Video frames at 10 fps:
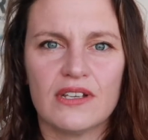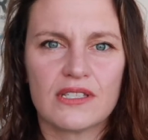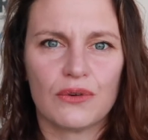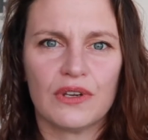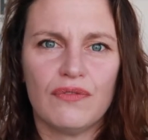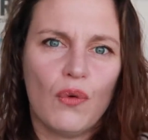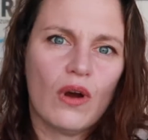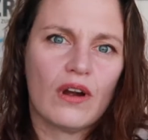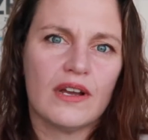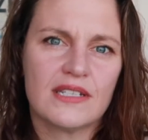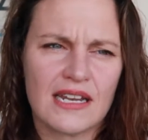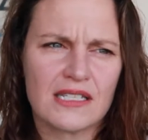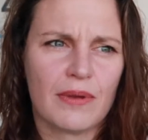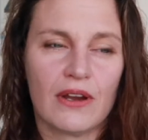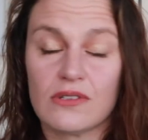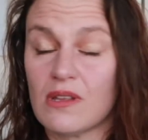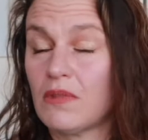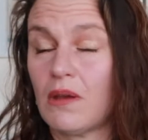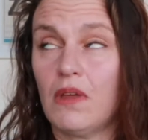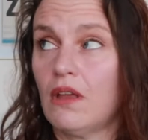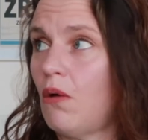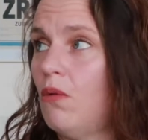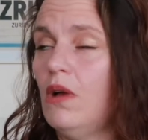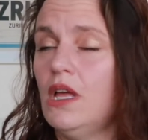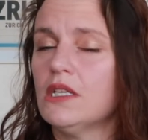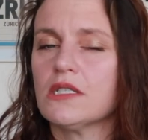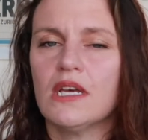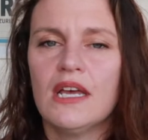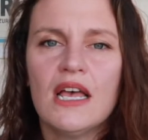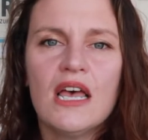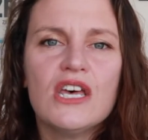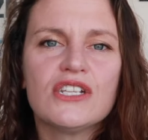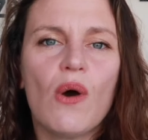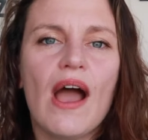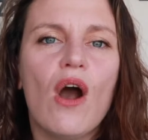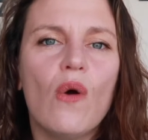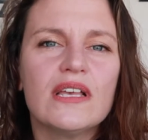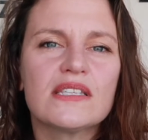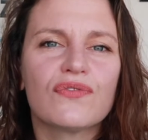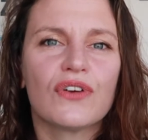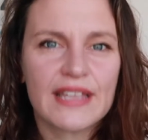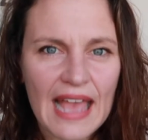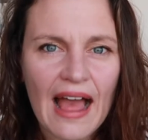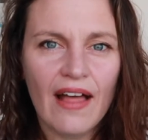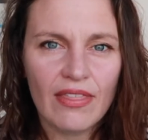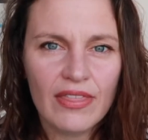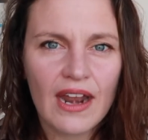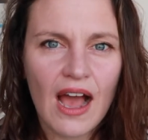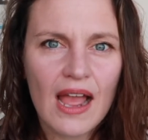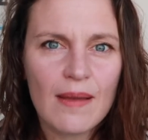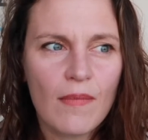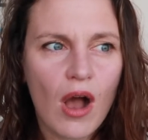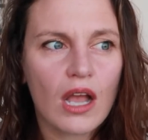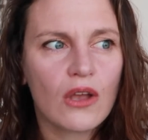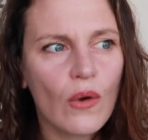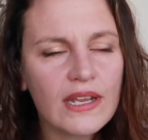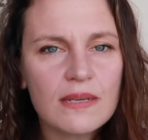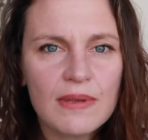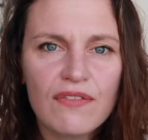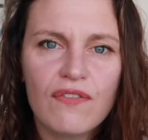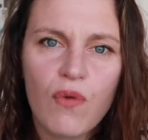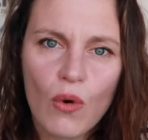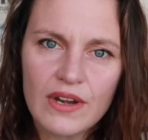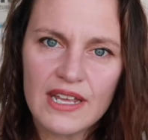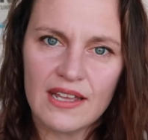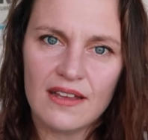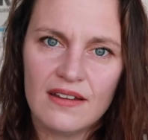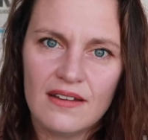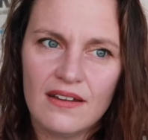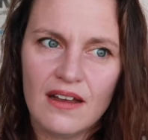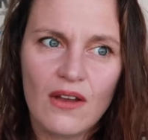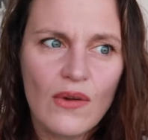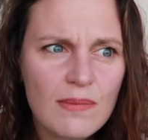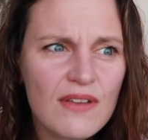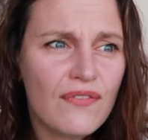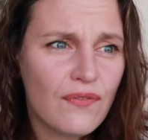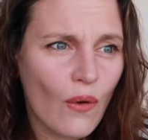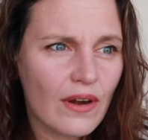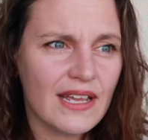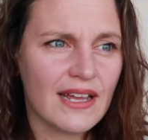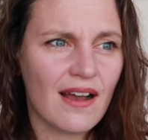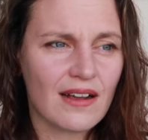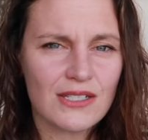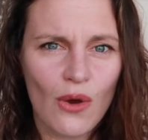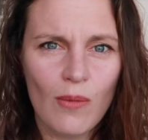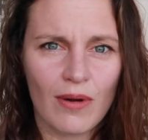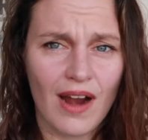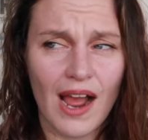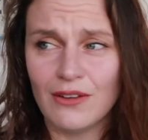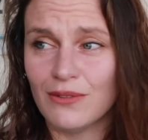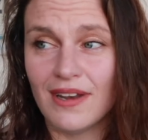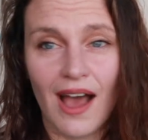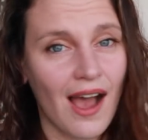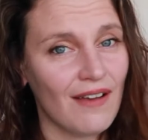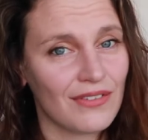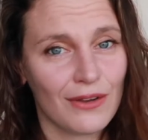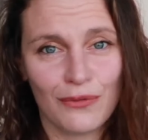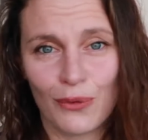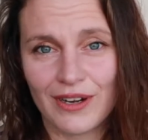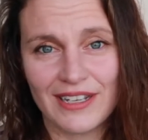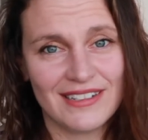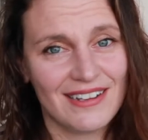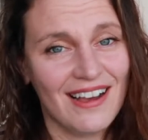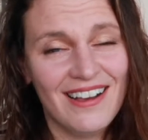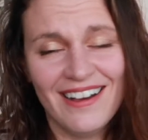He's 34, a tennis player or something. I'm like, what? So I always forget that I'm going to be 40. Going to be 40 in October. I do not feel 40.